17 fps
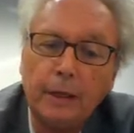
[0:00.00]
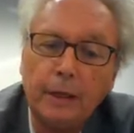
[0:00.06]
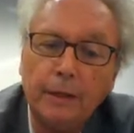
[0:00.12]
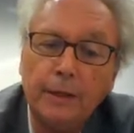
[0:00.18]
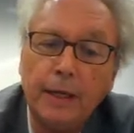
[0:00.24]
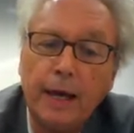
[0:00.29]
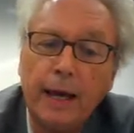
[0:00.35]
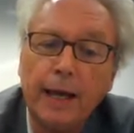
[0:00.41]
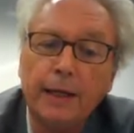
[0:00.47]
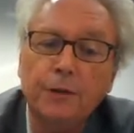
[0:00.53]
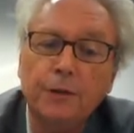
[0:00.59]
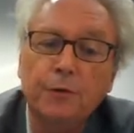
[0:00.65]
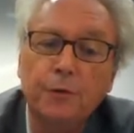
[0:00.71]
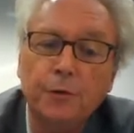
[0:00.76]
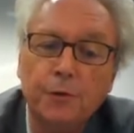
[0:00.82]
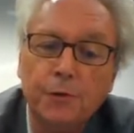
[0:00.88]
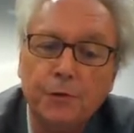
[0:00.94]
the
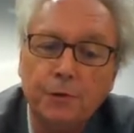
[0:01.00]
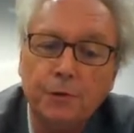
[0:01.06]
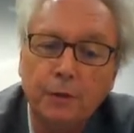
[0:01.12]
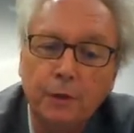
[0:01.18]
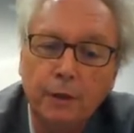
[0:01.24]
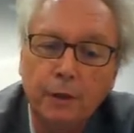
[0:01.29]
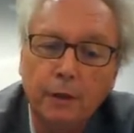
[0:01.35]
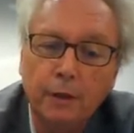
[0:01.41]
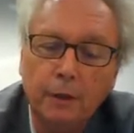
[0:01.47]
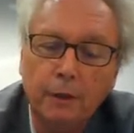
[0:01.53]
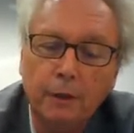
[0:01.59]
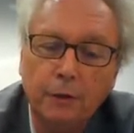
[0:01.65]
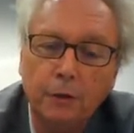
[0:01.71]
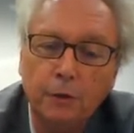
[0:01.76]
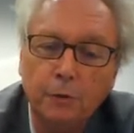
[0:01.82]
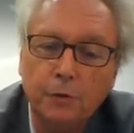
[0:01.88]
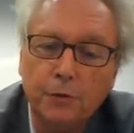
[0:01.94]
actors,
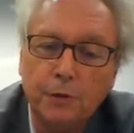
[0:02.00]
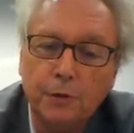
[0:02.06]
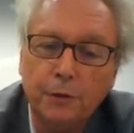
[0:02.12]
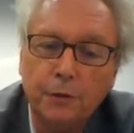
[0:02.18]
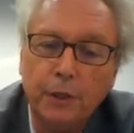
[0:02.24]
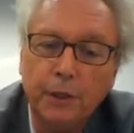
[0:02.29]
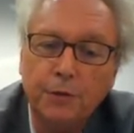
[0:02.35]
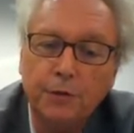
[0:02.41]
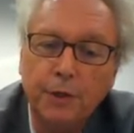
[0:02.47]
those that